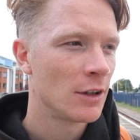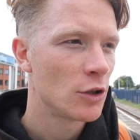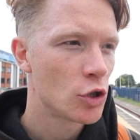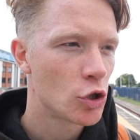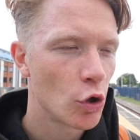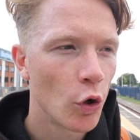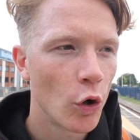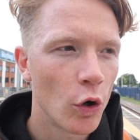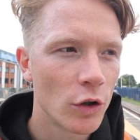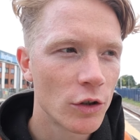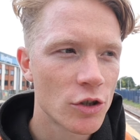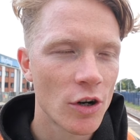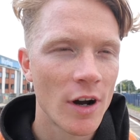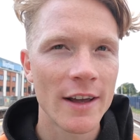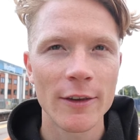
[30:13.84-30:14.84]
Sure,
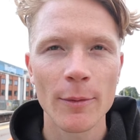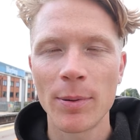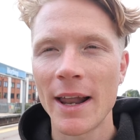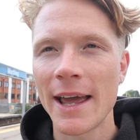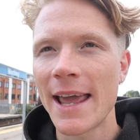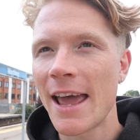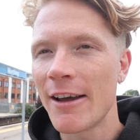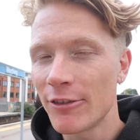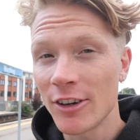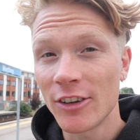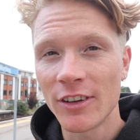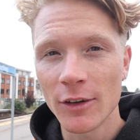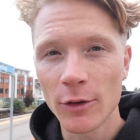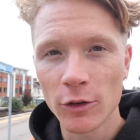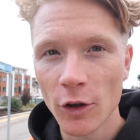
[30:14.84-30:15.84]
trying to play every
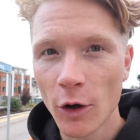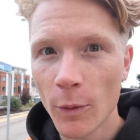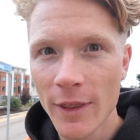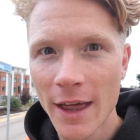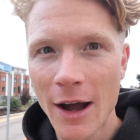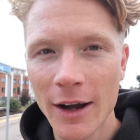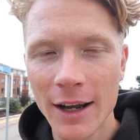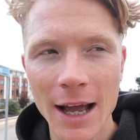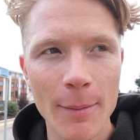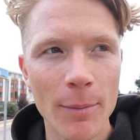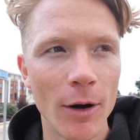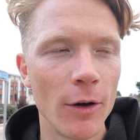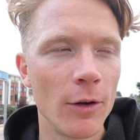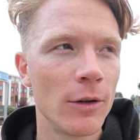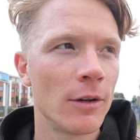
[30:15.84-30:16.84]
single song without a
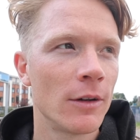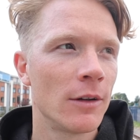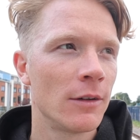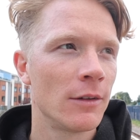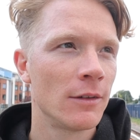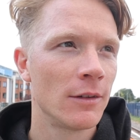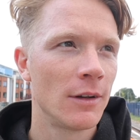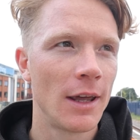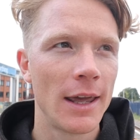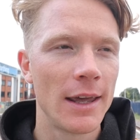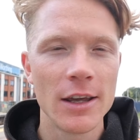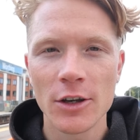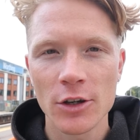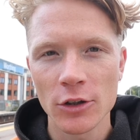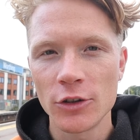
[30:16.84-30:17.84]
capo,
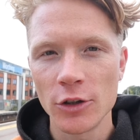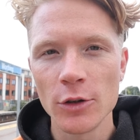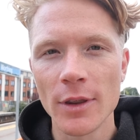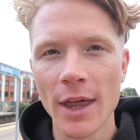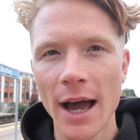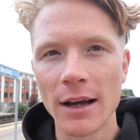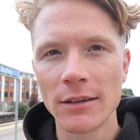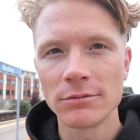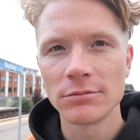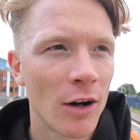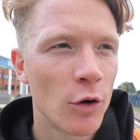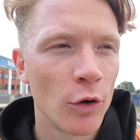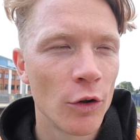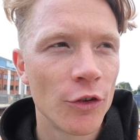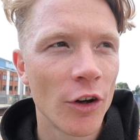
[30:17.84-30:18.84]
you could do that. Bar
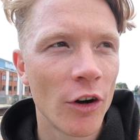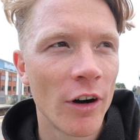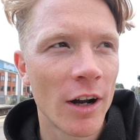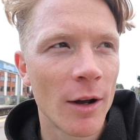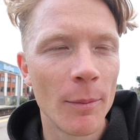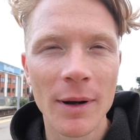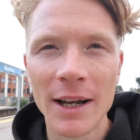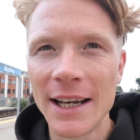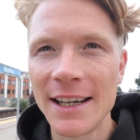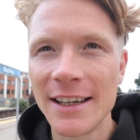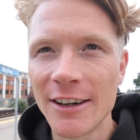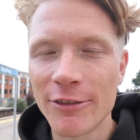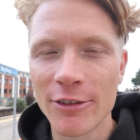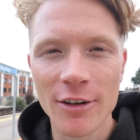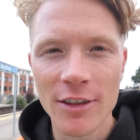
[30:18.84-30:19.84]
chords are a completely
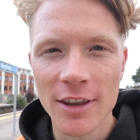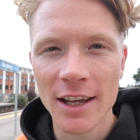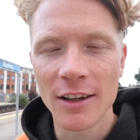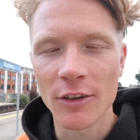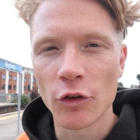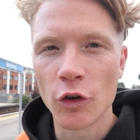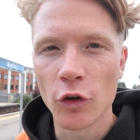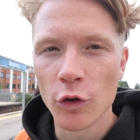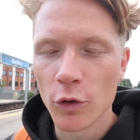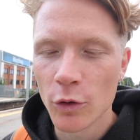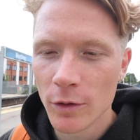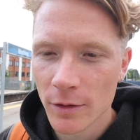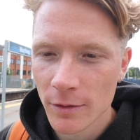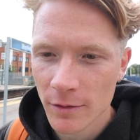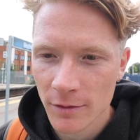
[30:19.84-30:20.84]
different thing to
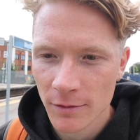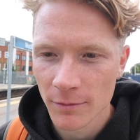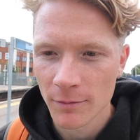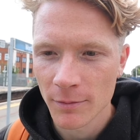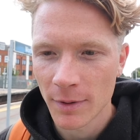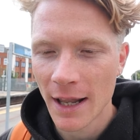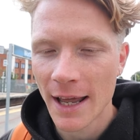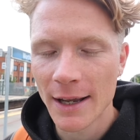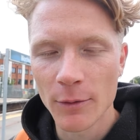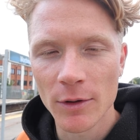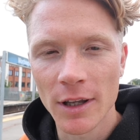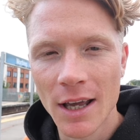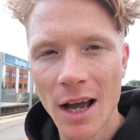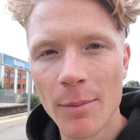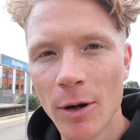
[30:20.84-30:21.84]
playing with
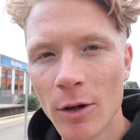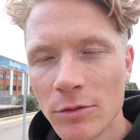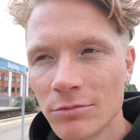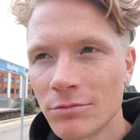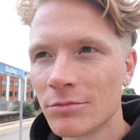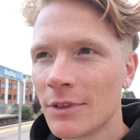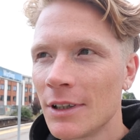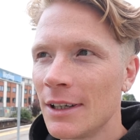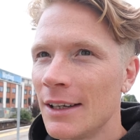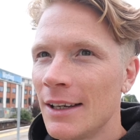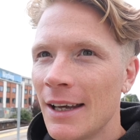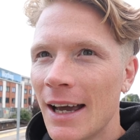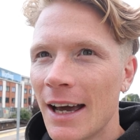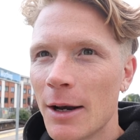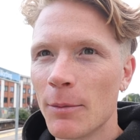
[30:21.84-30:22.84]
a capo.
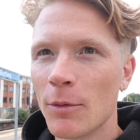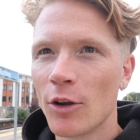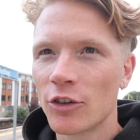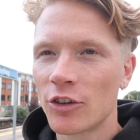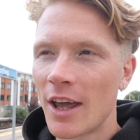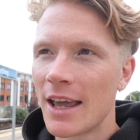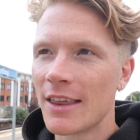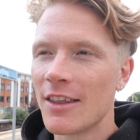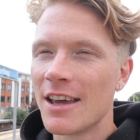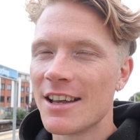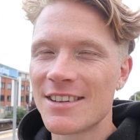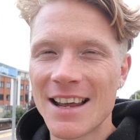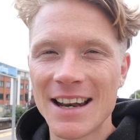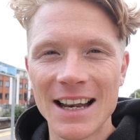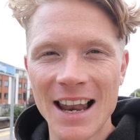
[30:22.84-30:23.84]
And I'm not saying that
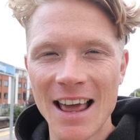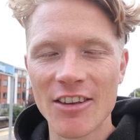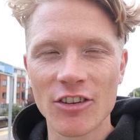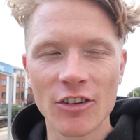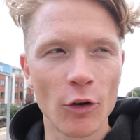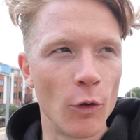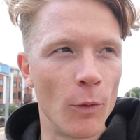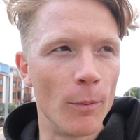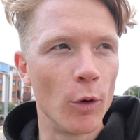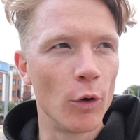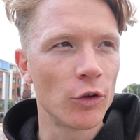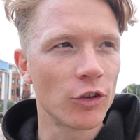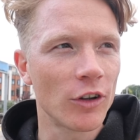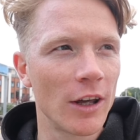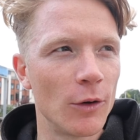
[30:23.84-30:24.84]
it's any less or
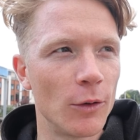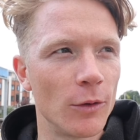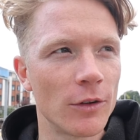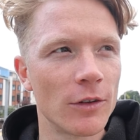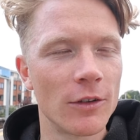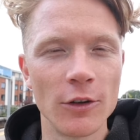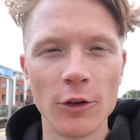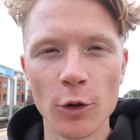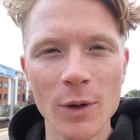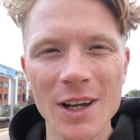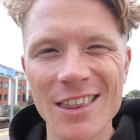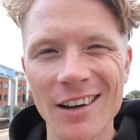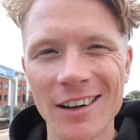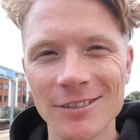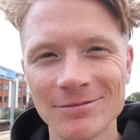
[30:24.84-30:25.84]
more skilled to do
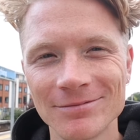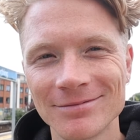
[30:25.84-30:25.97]
either.